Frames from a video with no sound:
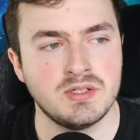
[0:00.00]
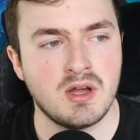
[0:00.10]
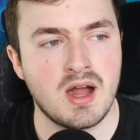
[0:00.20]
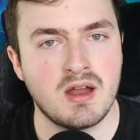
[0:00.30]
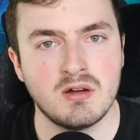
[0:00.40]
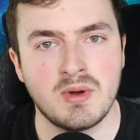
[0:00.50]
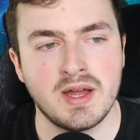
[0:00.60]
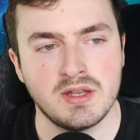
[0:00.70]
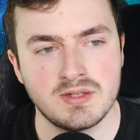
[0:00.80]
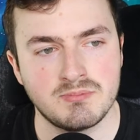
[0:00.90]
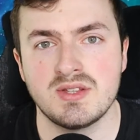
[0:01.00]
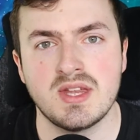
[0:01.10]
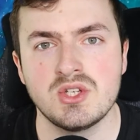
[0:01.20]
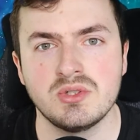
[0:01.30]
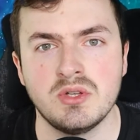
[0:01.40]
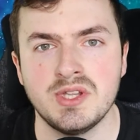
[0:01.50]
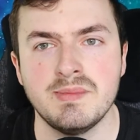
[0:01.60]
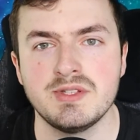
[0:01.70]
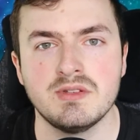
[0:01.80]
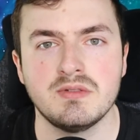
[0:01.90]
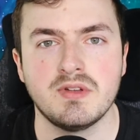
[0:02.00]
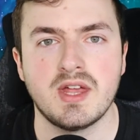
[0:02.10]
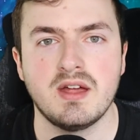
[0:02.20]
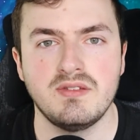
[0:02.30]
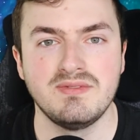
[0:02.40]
Your ROI is essentially unlimited for that.